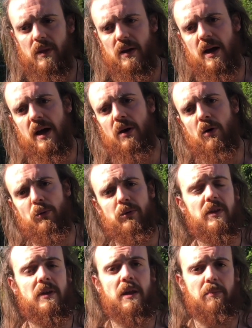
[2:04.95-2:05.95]
I
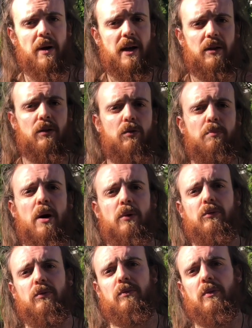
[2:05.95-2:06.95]
already gained back 2
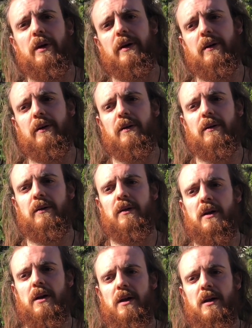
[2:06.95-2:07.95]
pounds.
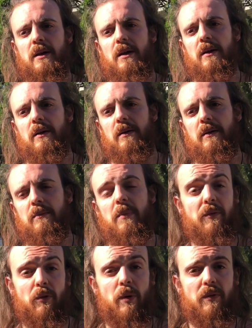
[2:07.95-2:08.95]
Uh, uh, by
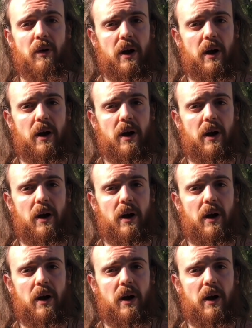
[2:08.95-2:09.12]
the way,